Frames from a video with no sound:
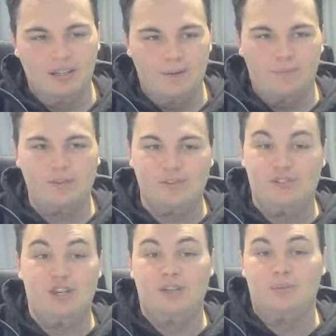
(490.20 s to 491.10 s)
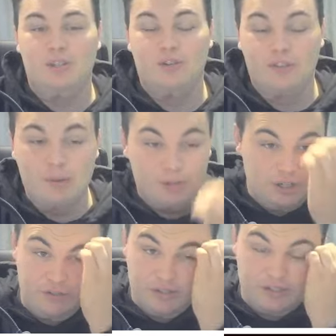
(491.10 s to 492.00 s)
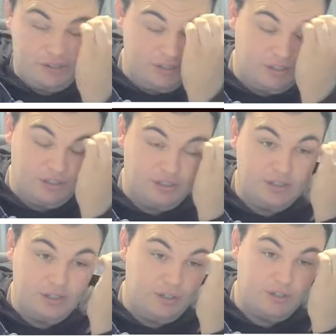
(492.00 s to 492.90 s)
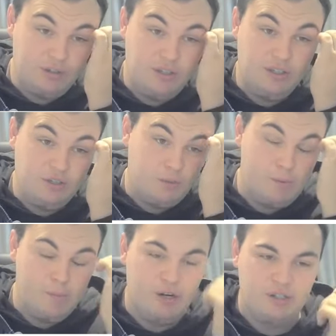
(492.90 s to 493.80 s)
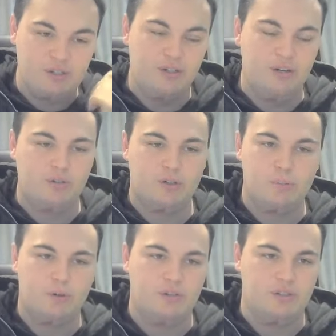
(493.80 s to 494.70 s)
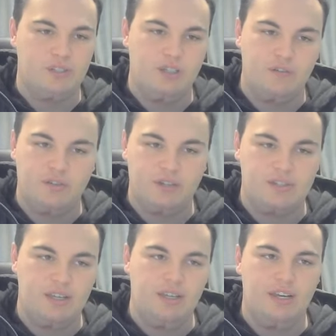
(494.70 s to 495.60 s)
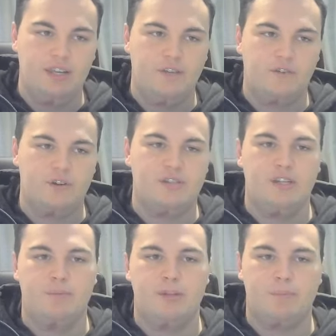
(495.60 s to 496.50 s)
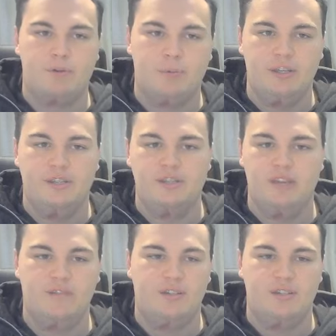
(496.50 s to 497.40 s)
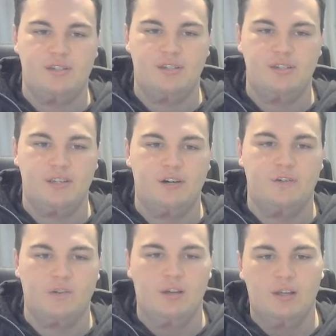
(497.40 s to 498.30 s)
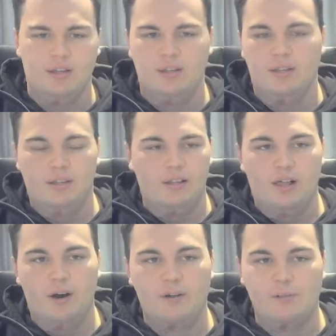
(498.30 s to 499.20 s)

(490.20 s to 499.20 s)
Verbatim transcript: there's genuinely not that much evidence to suggest that he that he should be minus 900 because he's never seen any adversity, but that probably is evidence in itself. I'll just